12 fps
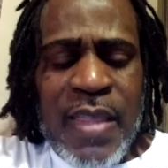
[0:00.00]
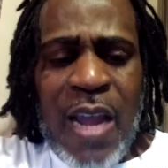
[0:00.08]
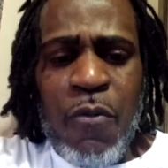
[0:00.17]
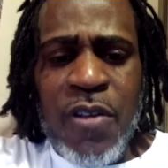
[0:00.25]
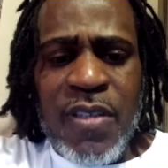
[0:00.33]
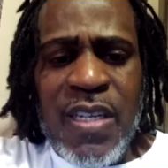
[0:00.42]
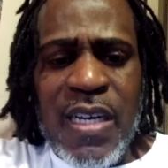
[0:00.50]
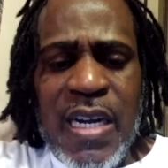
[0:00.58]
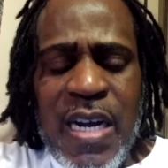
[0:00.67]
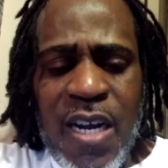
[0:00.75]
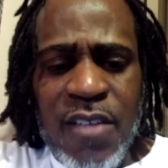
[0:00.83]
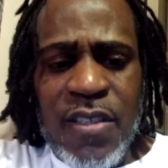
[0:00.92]
That wasn't a
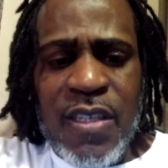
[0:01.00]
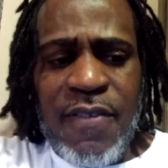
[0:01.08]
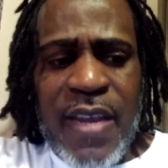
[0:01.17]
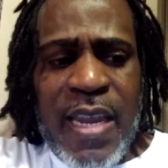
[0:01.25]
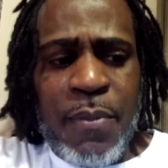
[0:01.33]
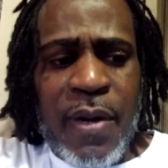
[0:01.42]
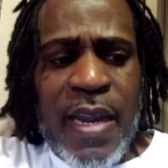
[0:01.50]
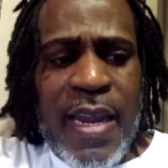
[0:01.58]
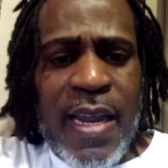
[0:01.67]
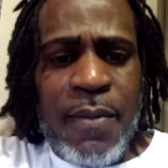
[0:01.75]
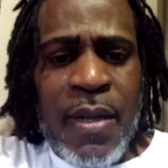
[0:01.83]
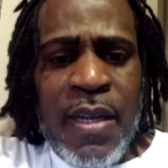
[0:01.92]
cousin of
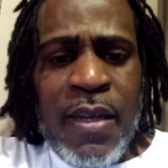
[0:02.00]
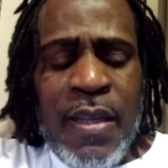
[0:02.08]
Abraham.